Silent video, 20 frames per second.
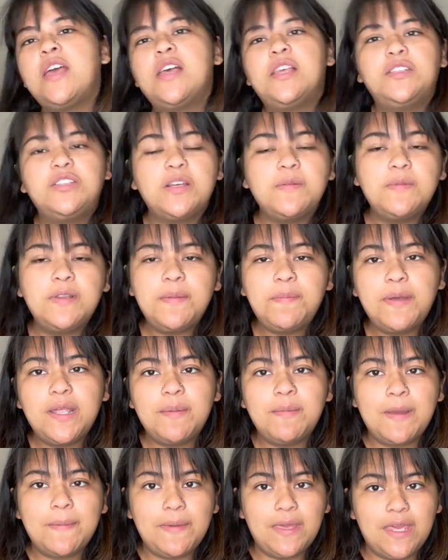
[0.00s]
So I'm gonna put
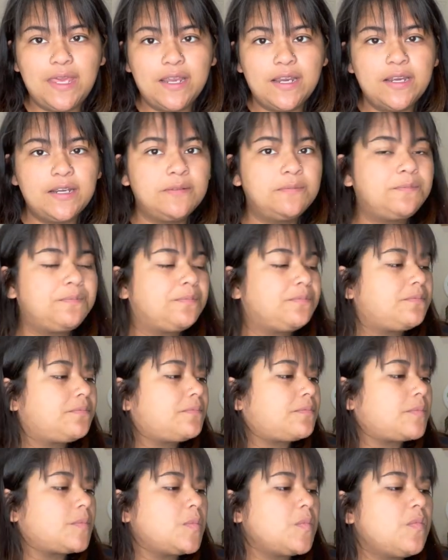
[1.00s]
him up here
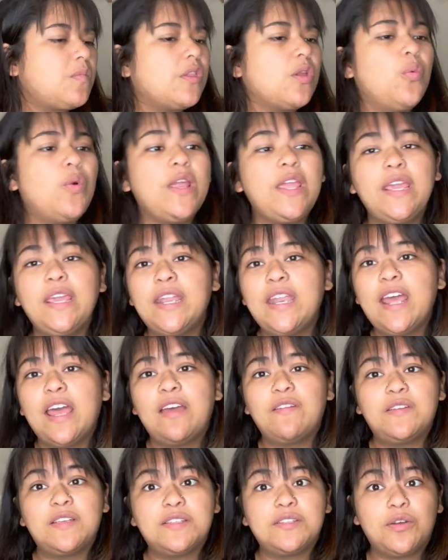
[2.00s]
where he can
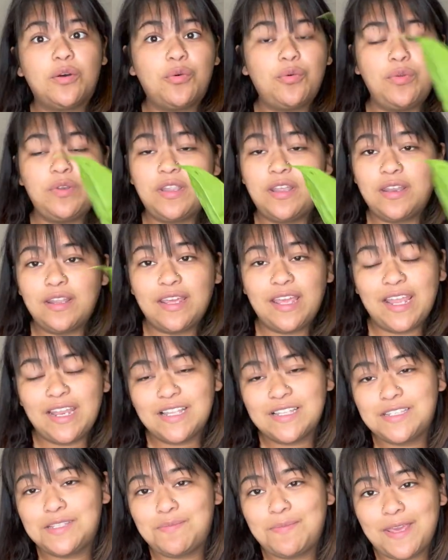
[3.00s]
have his own
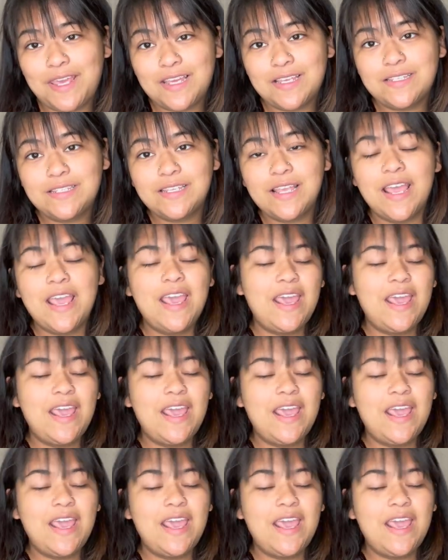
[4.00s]
dedicated space